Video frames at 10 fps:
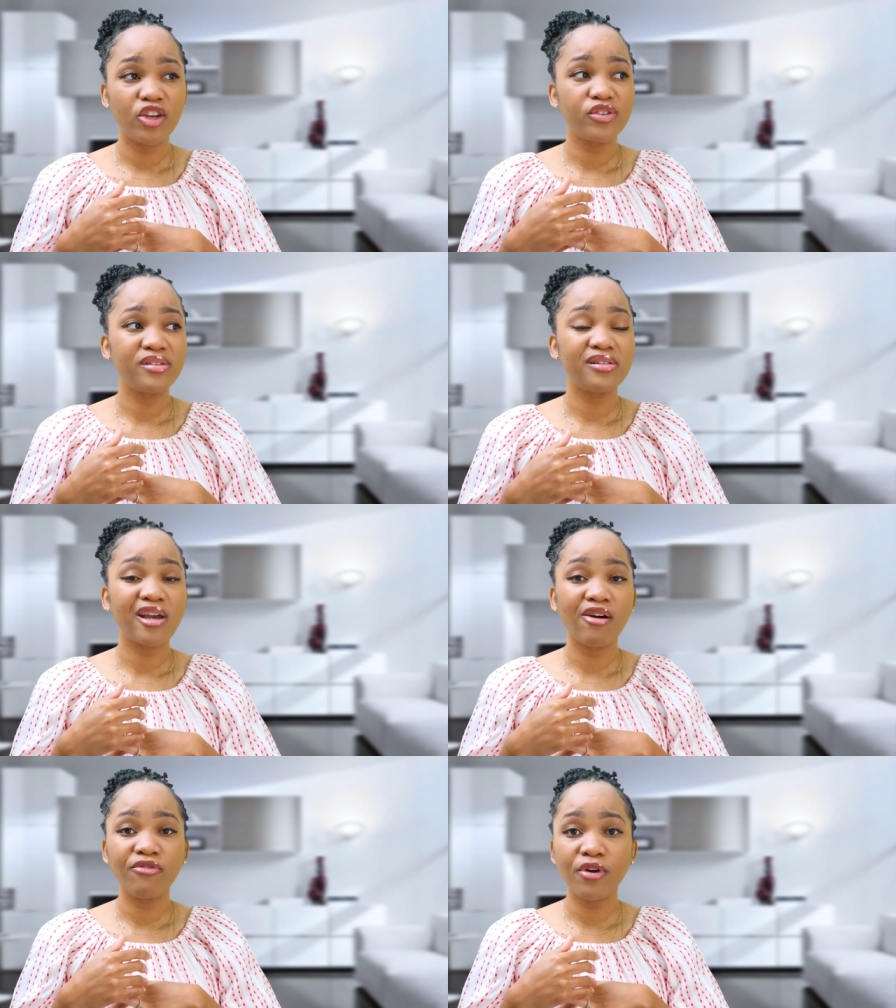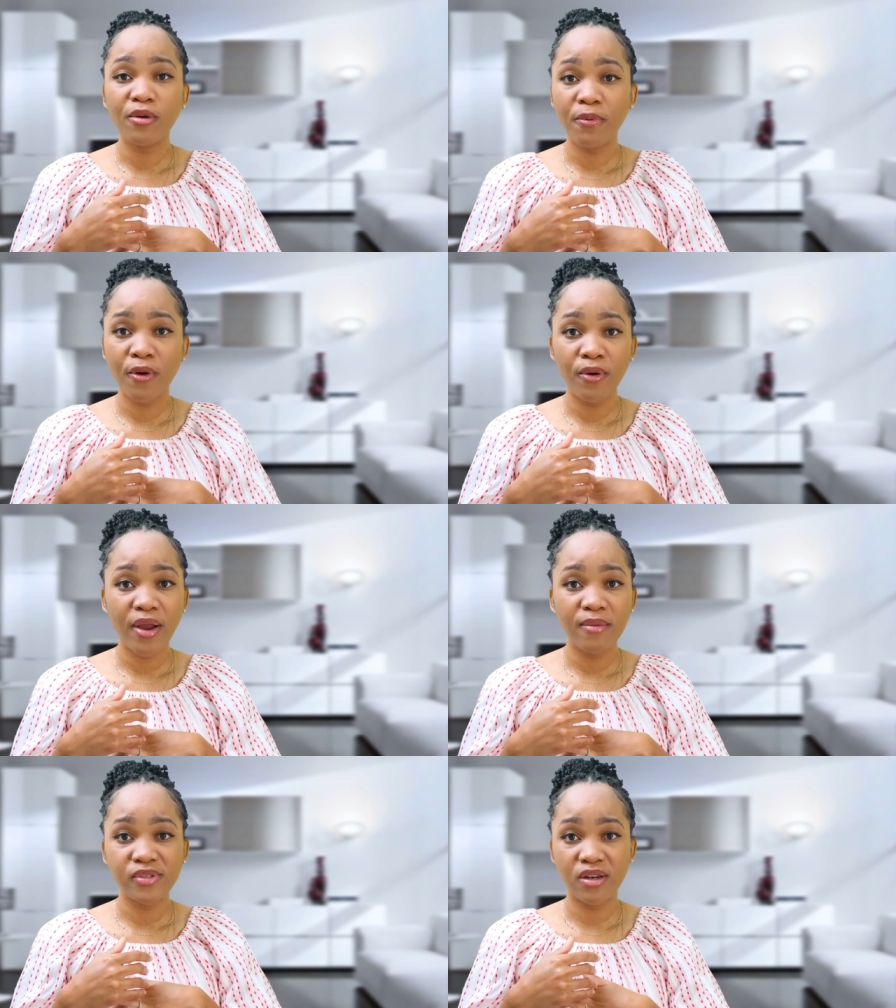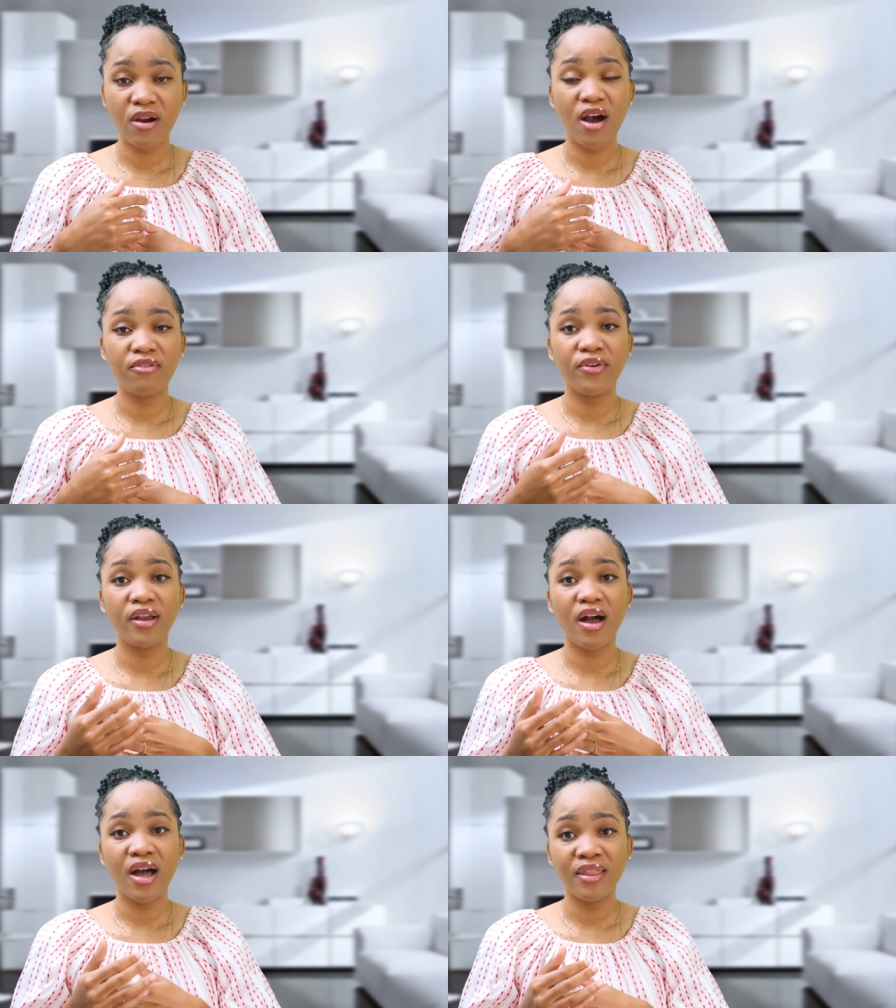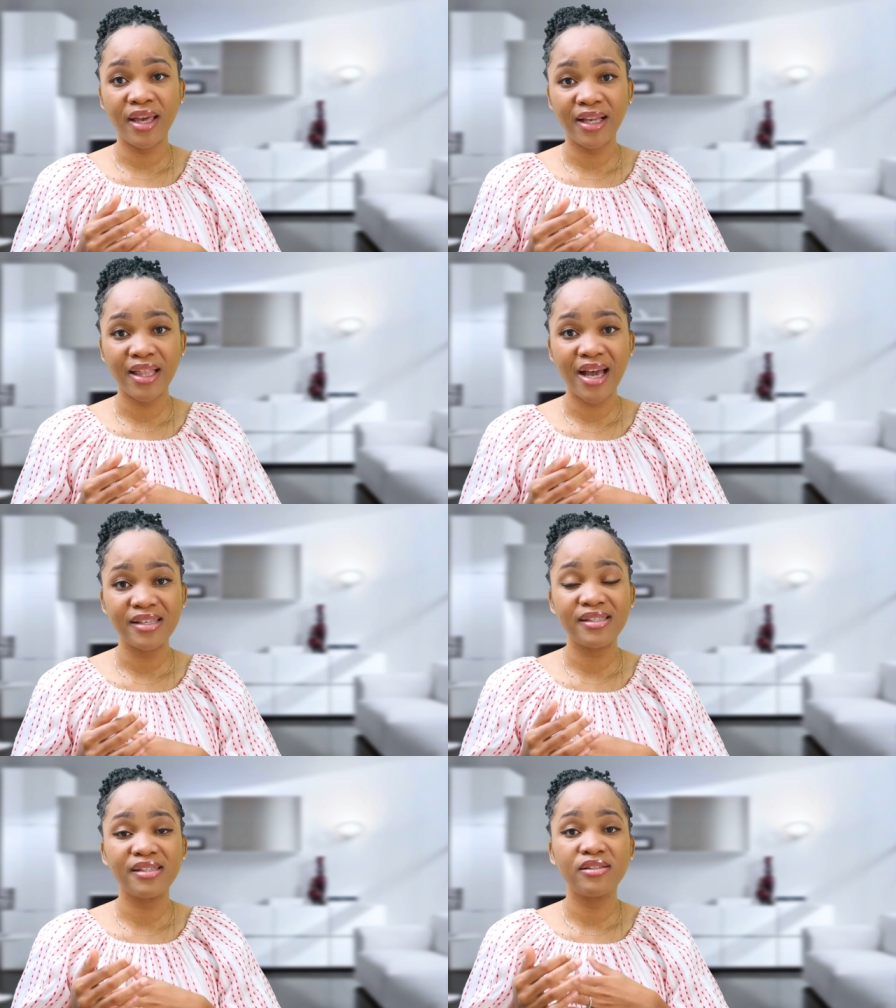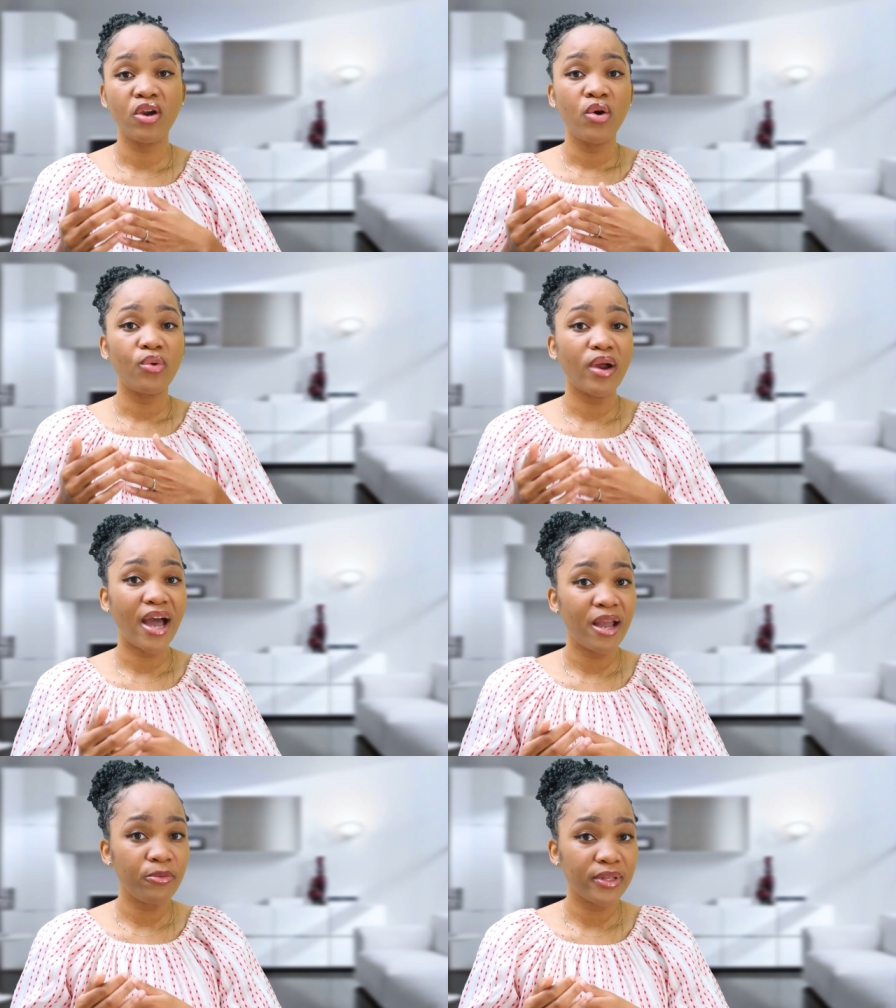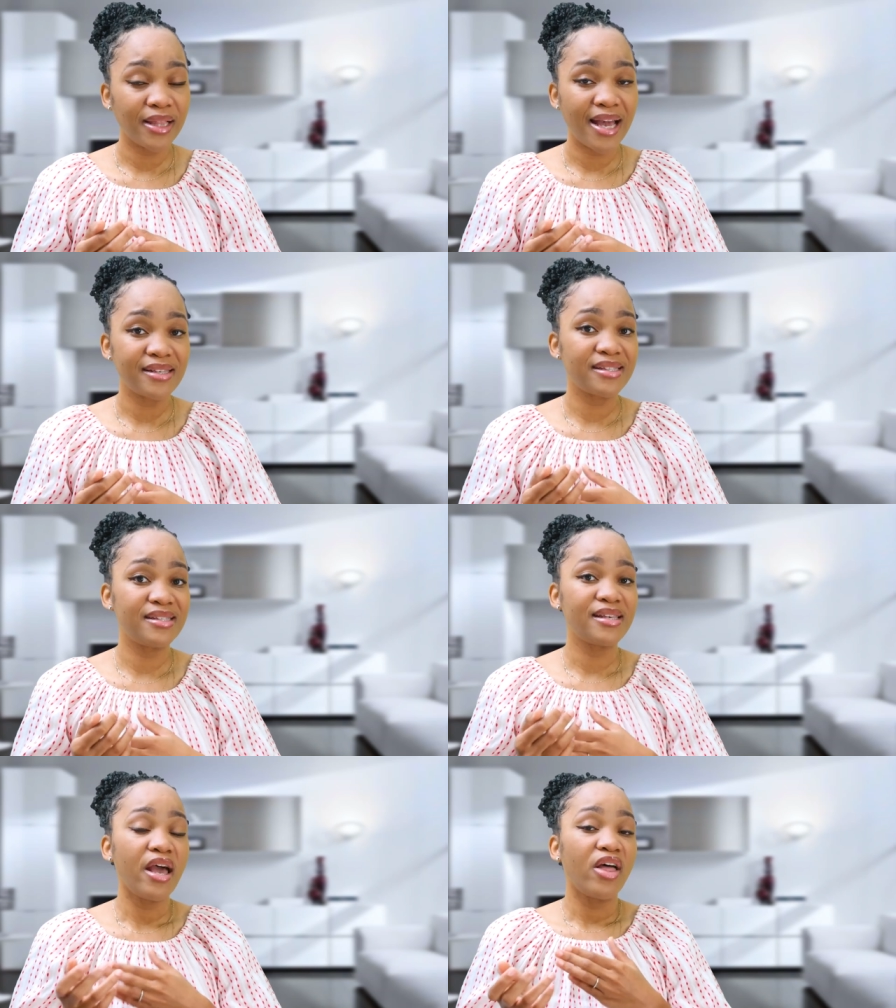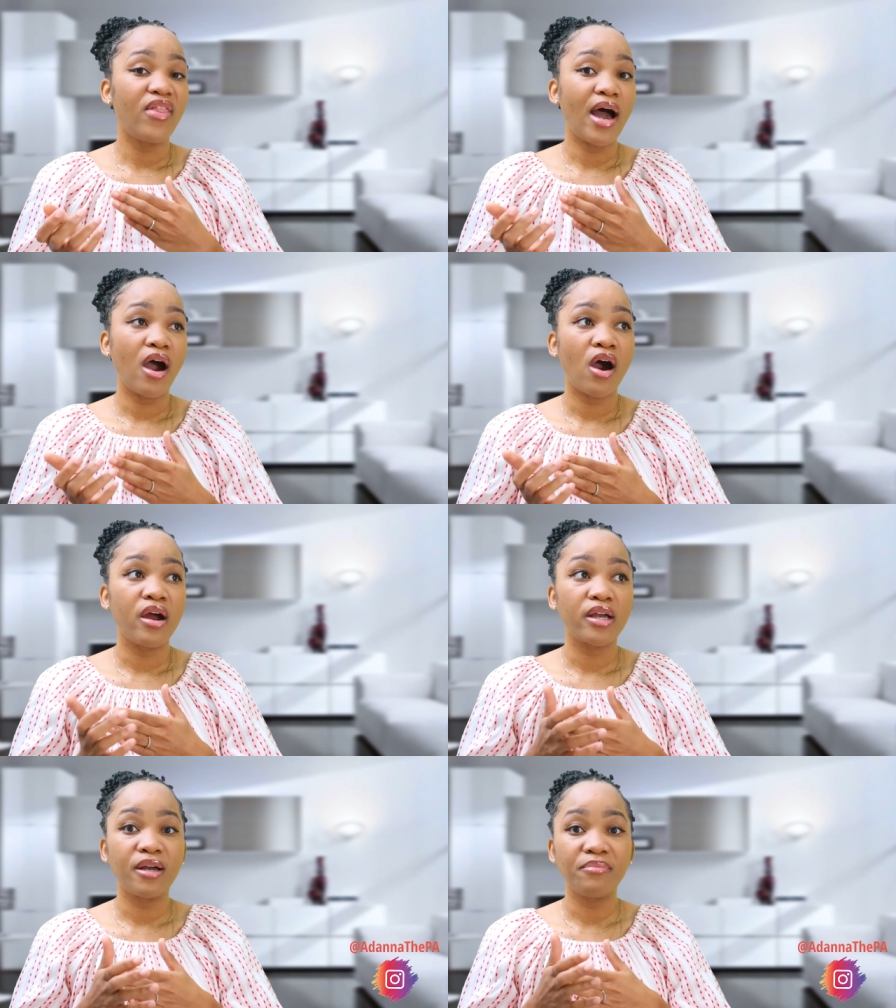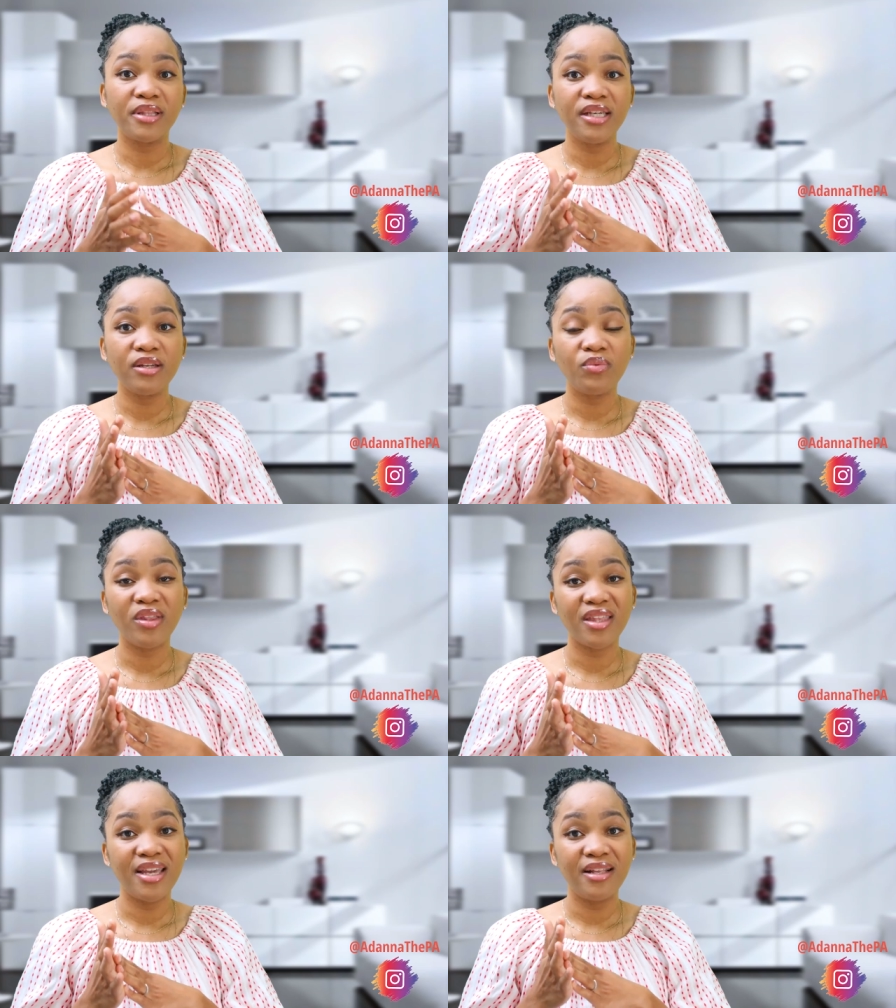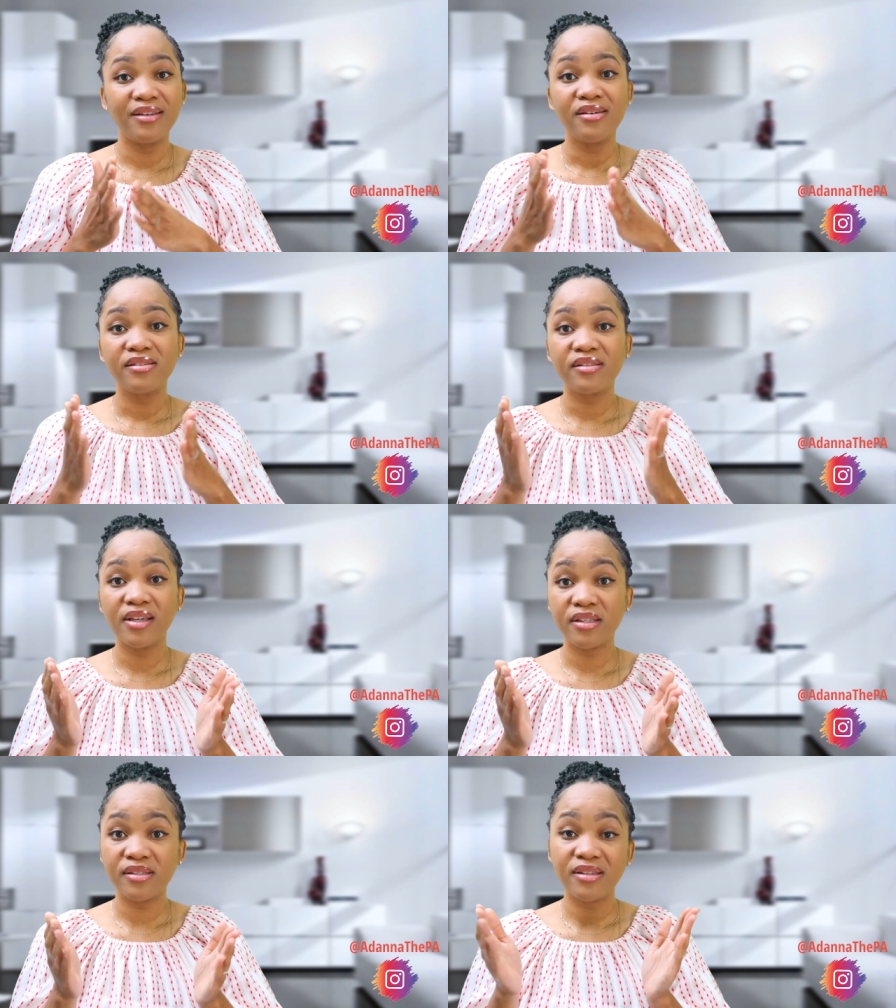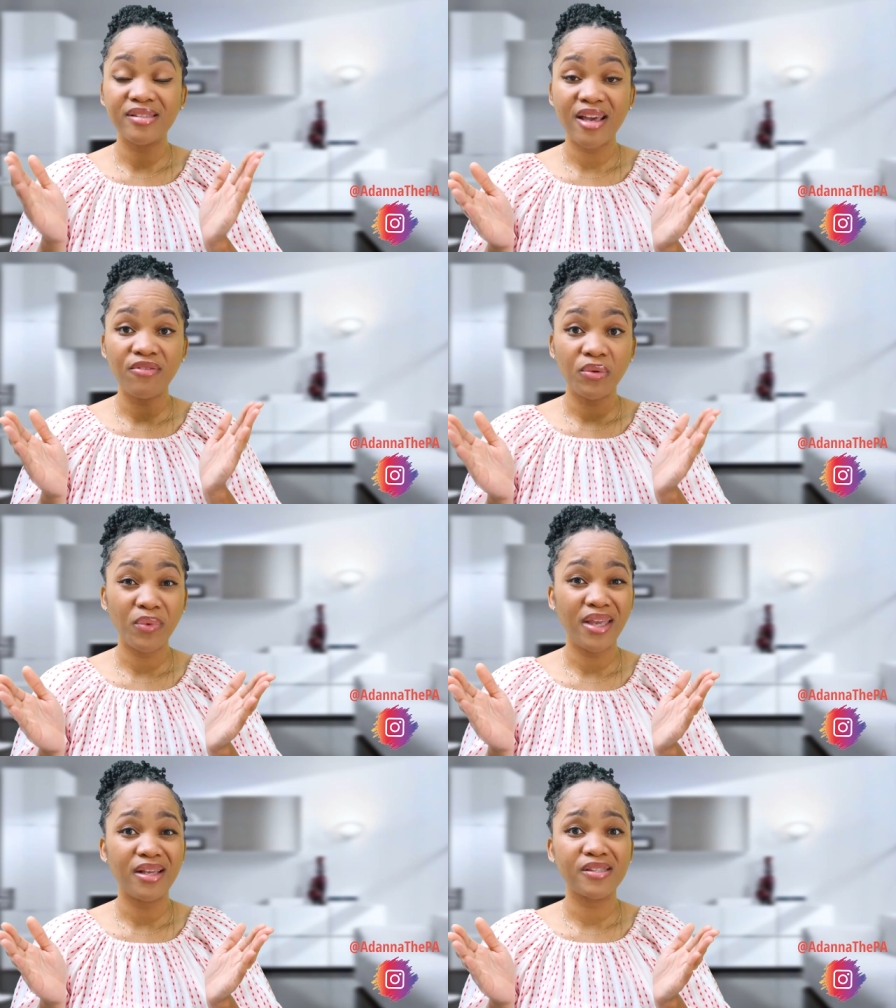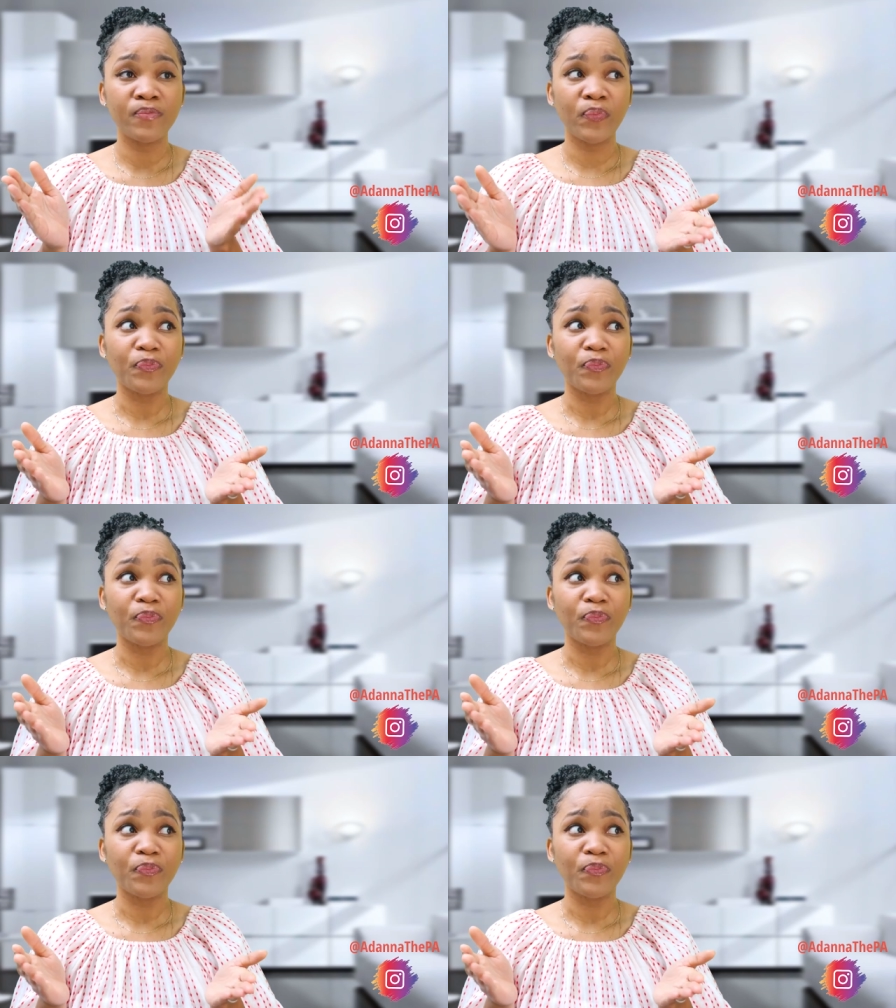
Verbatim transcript: There are several programs that are offering online classes or hybrid classes that are completed within six to seven weeks